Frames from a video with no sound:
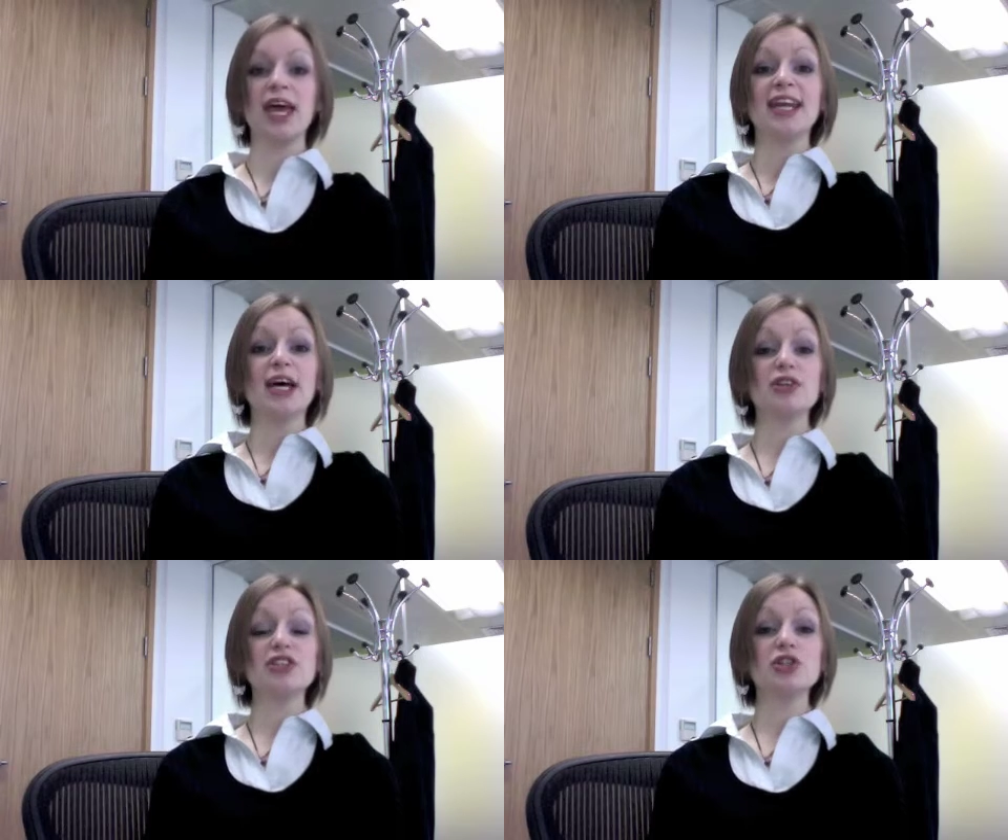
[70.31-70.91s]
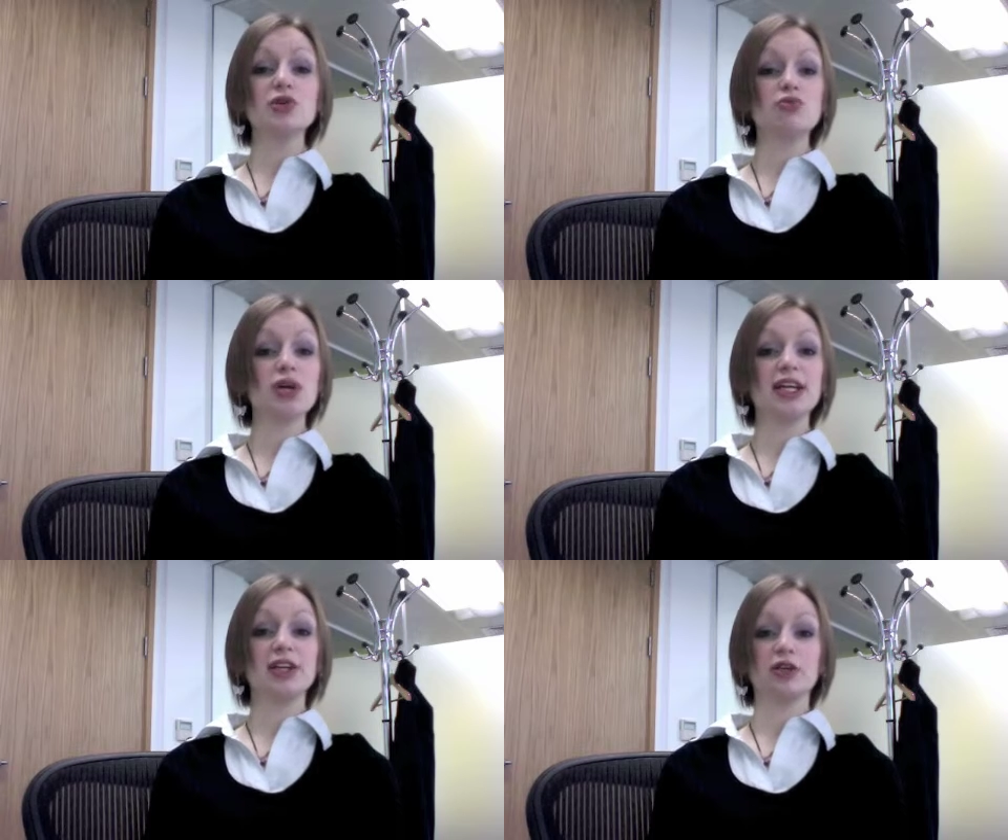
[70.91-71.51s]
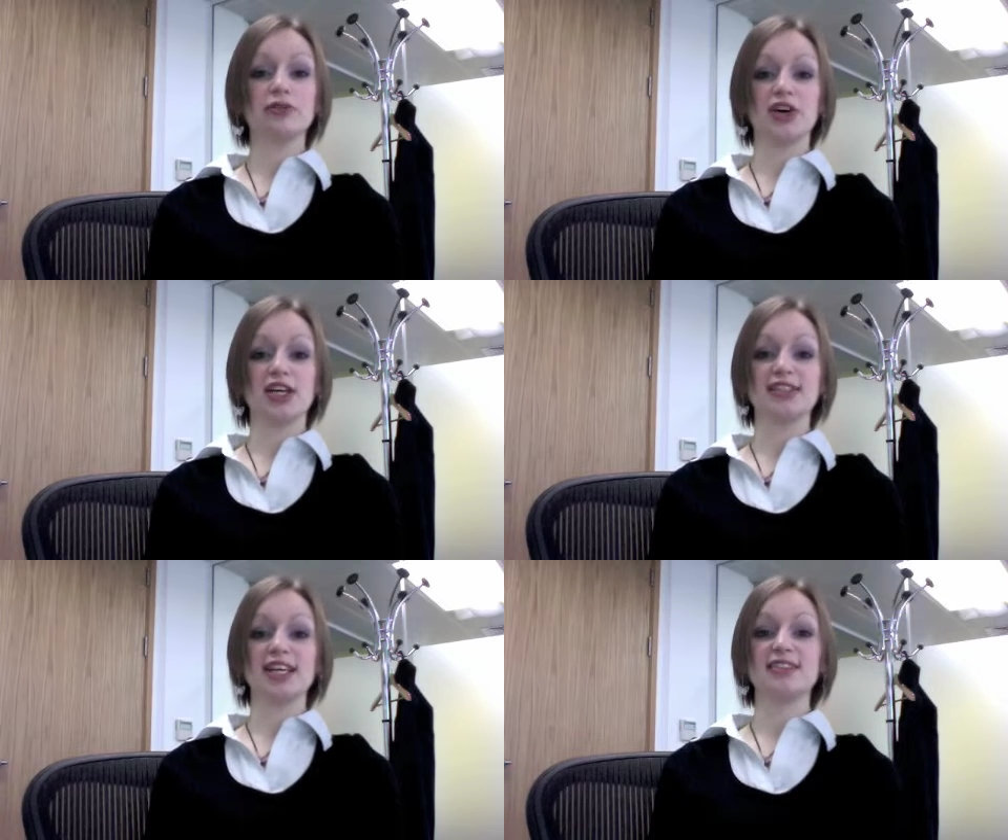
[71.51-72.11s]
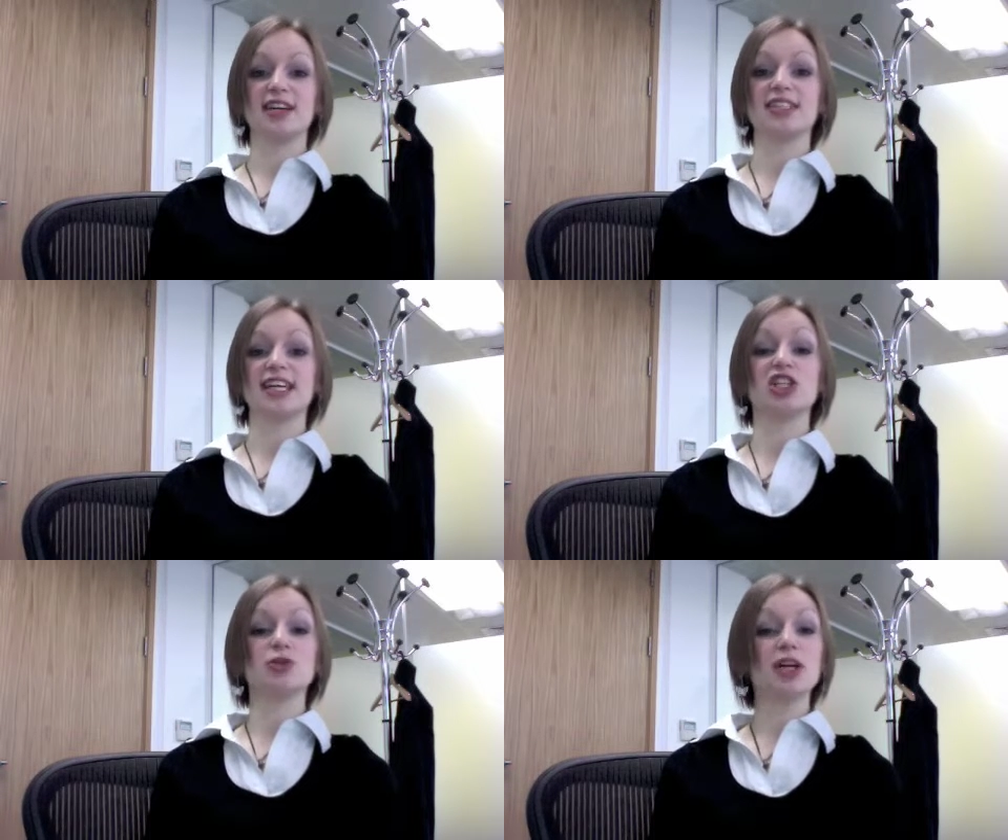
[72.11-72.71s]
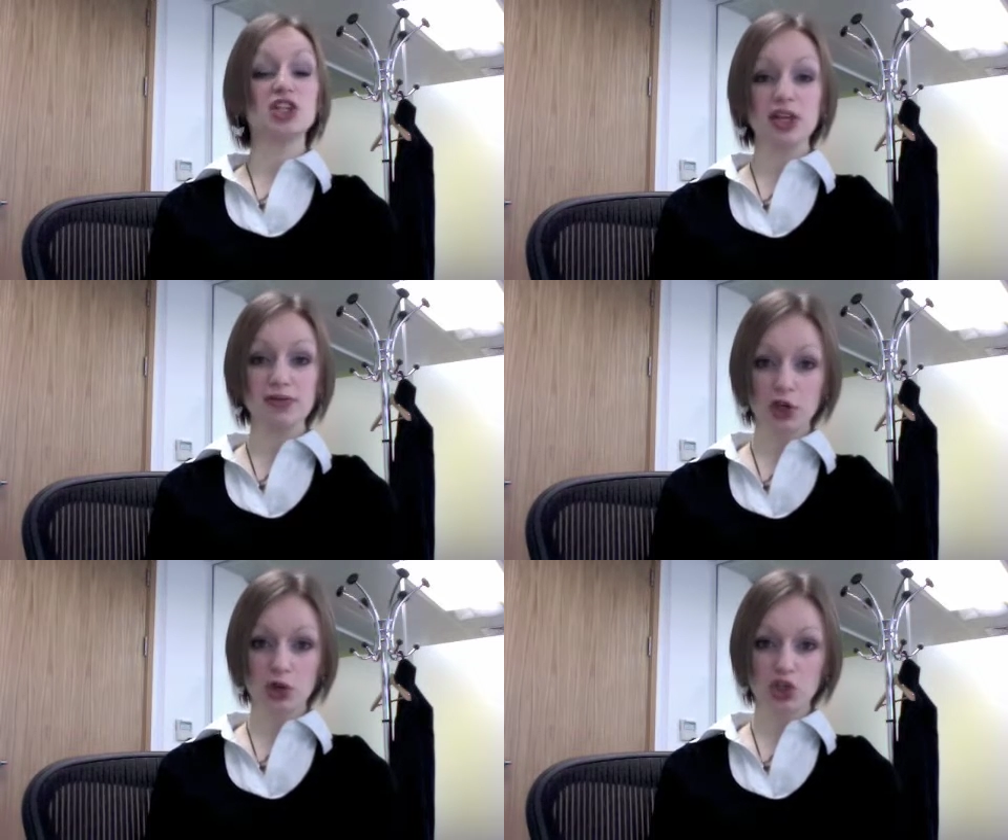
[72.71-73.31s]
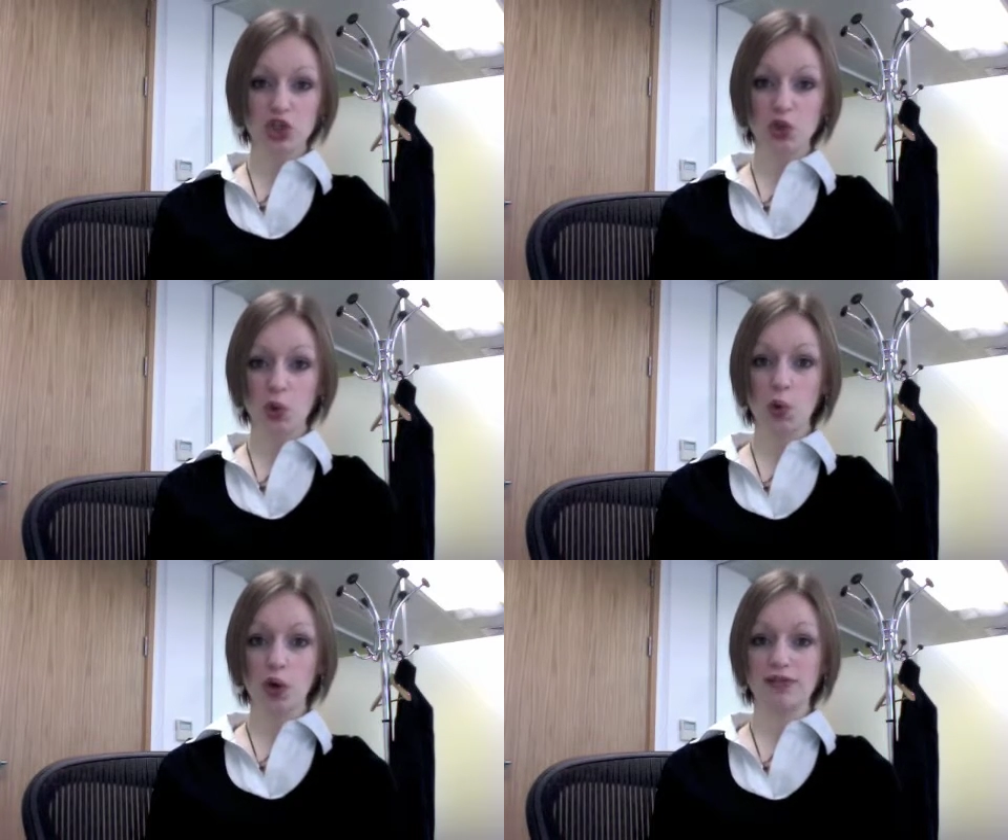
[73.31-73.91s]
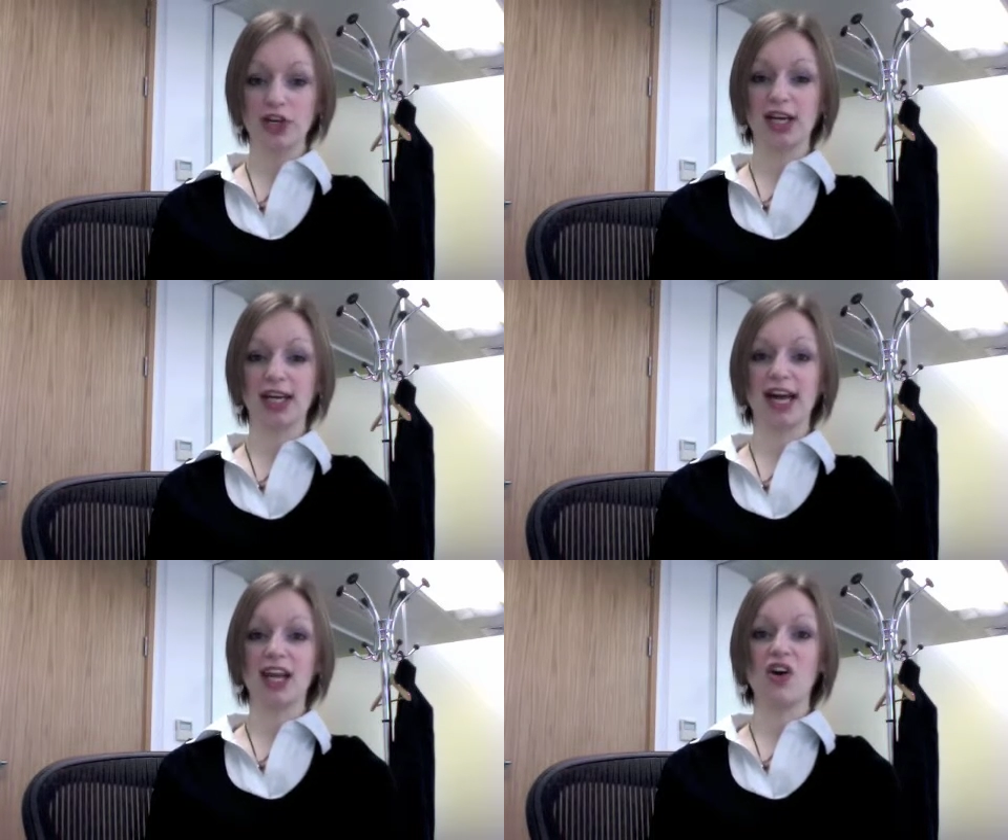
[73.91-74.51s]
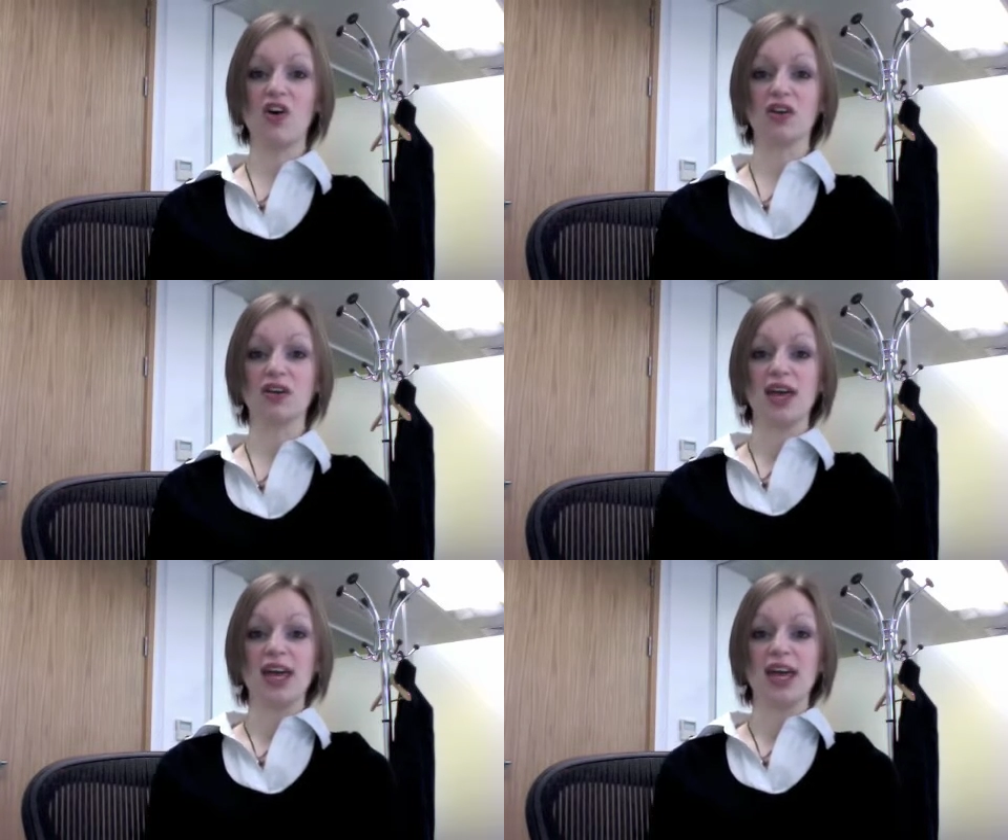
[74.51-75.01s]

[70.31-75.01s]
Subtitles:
Now, this is a really good first date idea, especially if you're not sure if you're going to get along.